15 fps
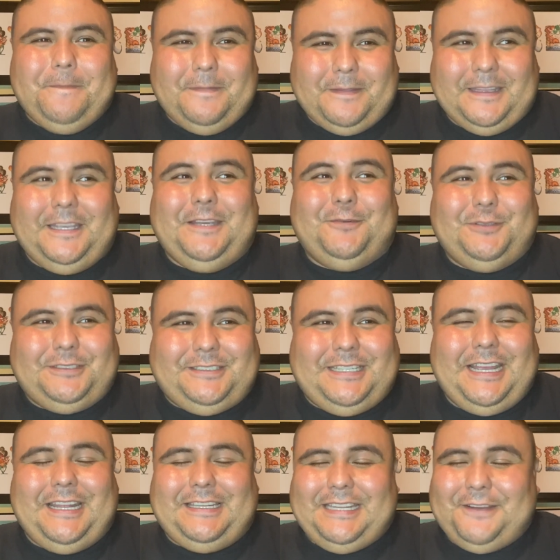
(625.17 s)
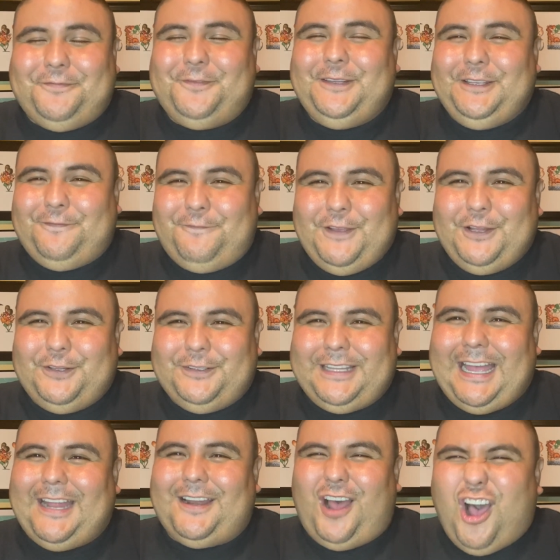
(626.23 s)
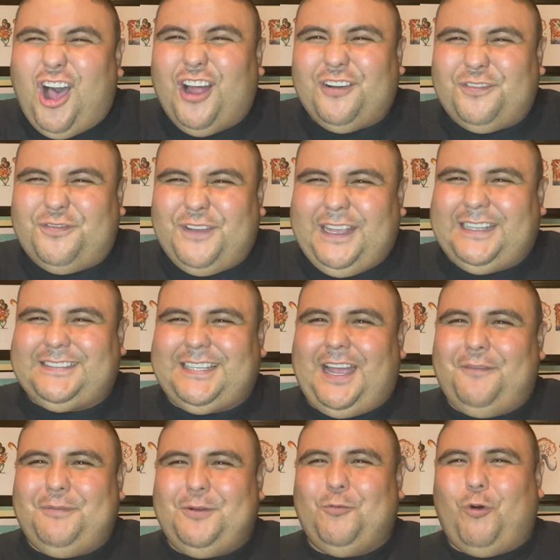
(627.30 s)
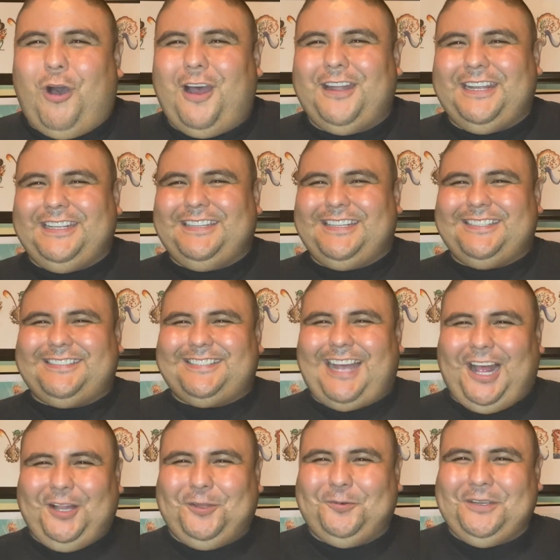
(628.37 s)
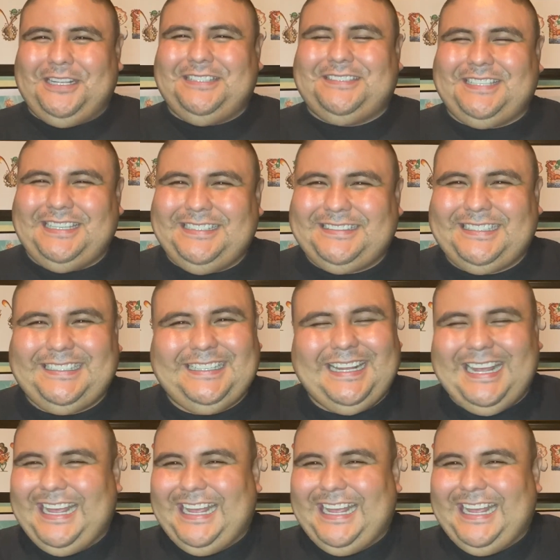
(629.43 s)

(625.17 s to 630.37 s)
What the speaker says: it definitely filled that haunt fix I've been wanting this Halloween season.